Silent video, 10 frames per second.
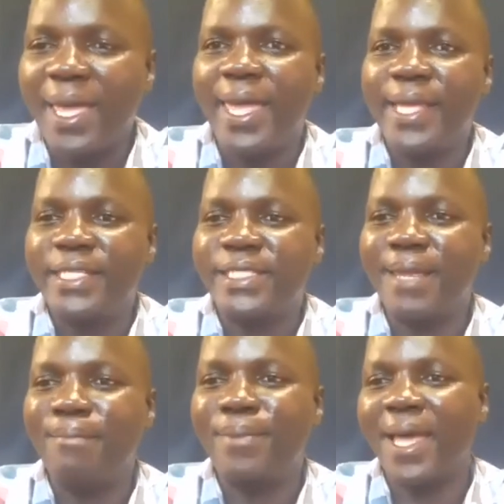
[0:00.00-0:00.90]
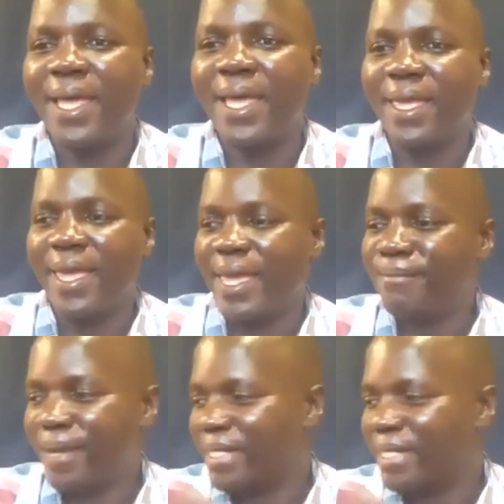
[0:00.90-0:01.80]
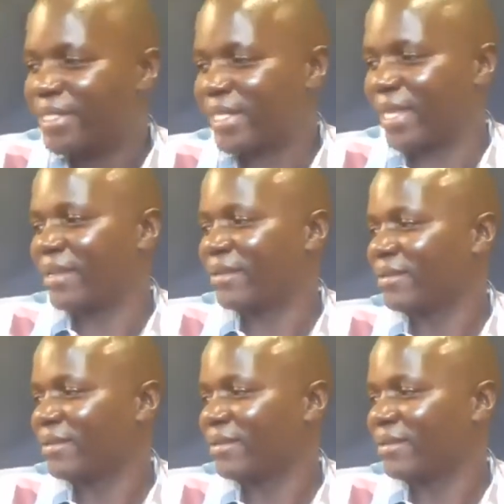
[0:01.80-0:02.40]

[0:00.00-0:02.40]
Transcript: a stapler, and pencil.